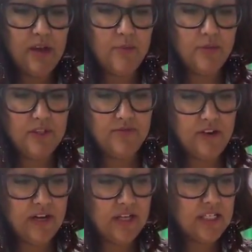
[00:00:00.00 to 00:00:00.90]
couple
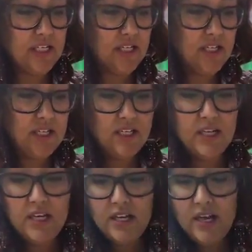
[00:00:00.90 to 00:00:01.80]
different
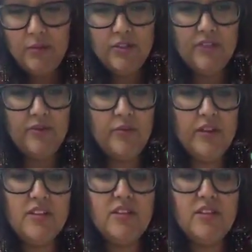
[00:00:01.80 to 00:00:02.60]
ones.